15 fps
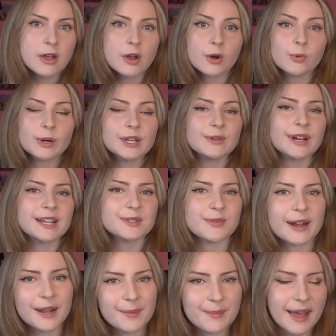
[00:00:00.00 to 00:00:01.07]
or what you guys
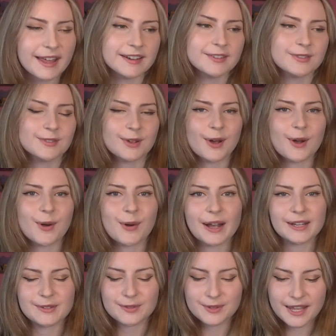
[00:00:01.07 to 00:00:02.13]
recommend. So I
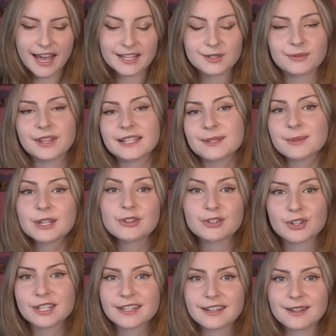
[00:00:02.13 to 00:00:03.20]
do that. So if that's something you're
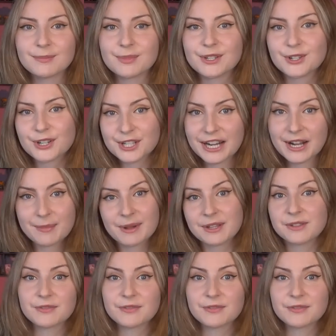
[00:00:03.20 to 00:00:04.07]
interested in, be sure to check out my other